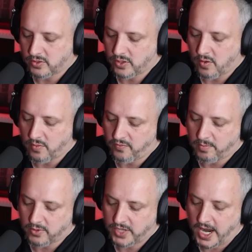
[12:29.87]
So from
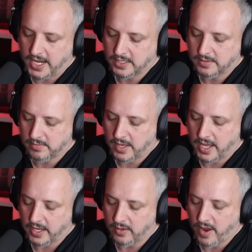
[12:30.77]
Mercedes,
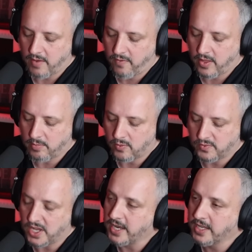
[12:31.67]
my grandfather moved
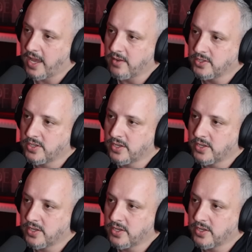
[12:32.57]
to Edcouch.